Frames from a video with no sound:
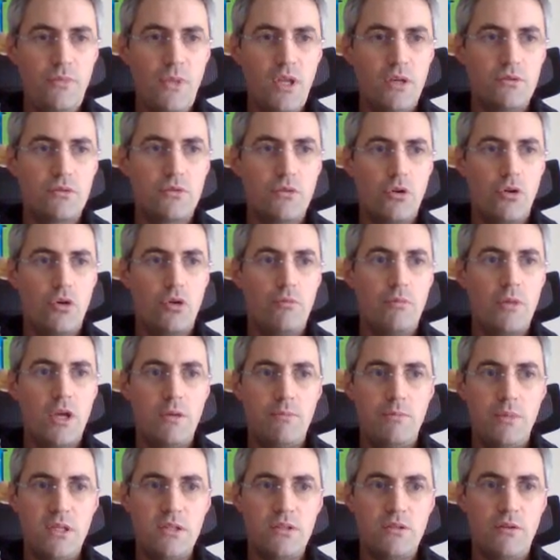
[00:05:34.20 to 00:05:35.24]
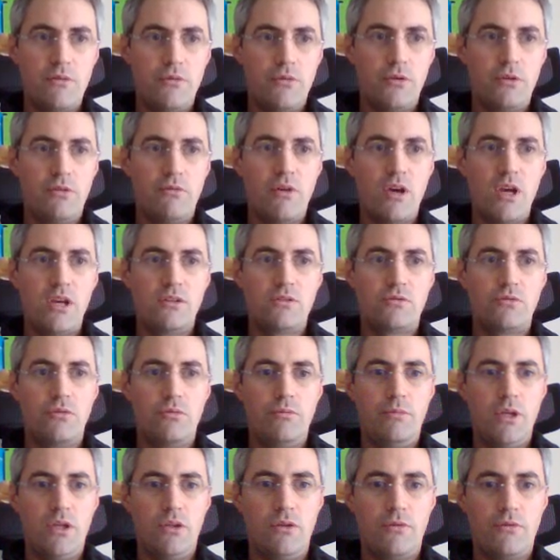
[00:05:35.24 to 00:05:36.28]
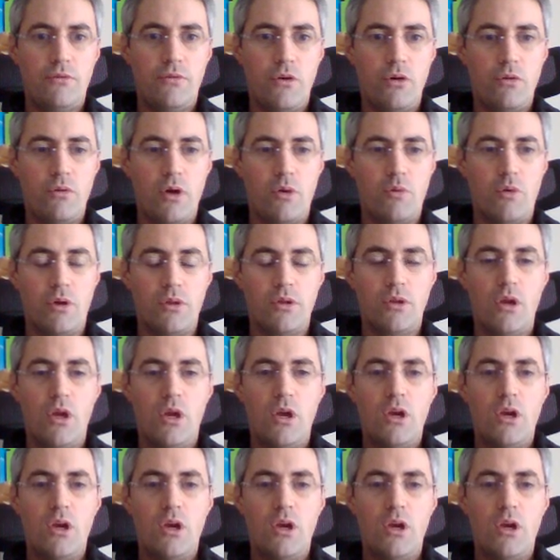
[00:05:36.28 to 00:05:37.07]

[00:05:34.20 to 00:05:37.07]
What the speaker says: So my piece of advice would be the following one.